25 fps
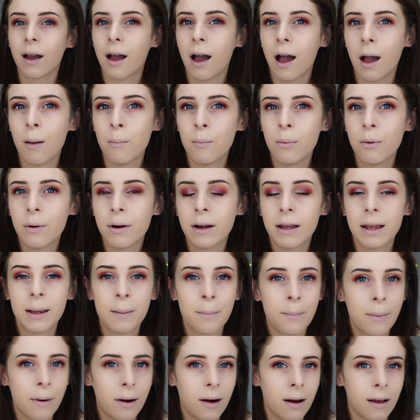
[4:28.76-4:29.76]
I'm pretty
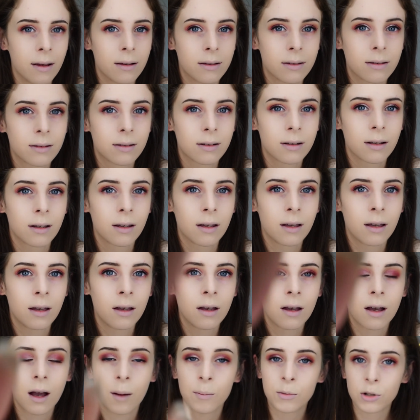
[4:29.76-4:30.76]
impressed.
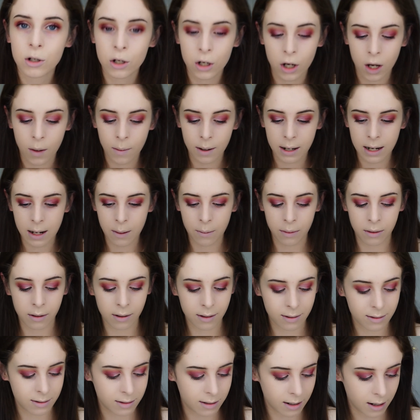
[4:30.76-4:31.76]
I'm just gonna go in now with the
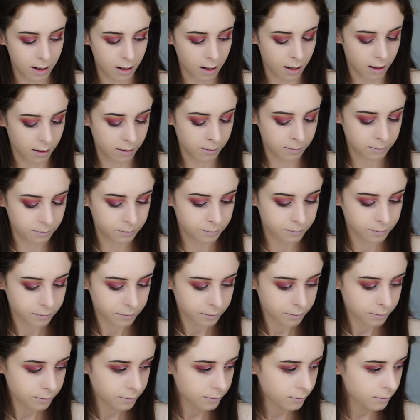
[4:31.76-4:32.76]
concealer,
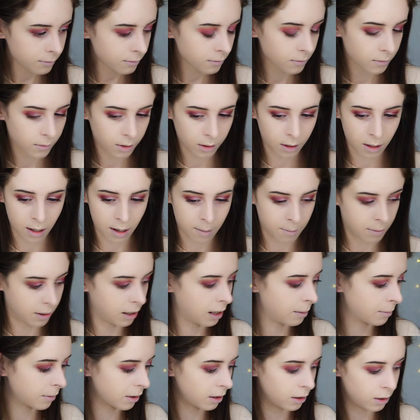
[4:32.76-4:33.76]
and
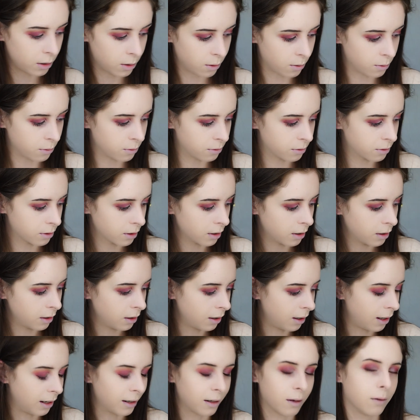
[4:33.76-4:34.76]
I'm gonna use,
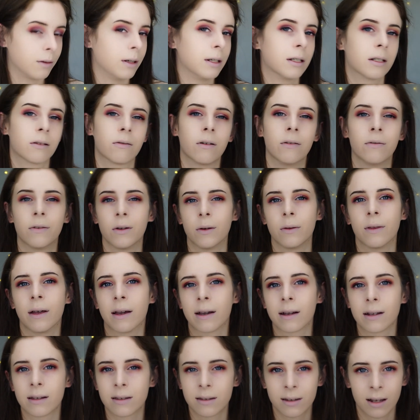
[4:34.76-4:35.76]
I don't need to review
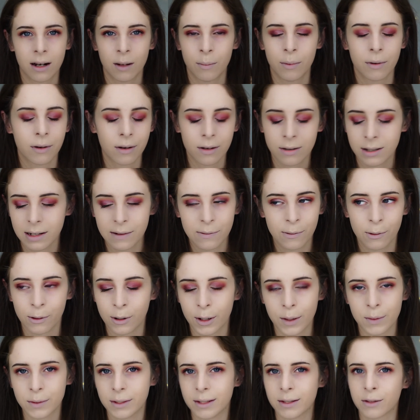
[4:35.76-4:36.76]
their concealer because everyone
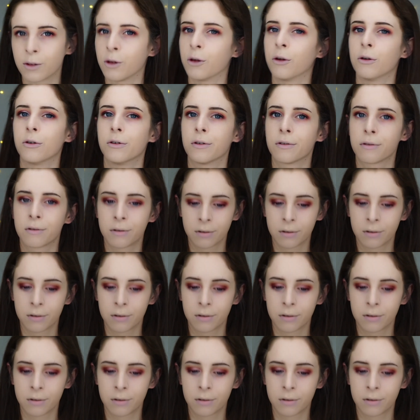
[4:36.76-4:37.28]
knows it's good.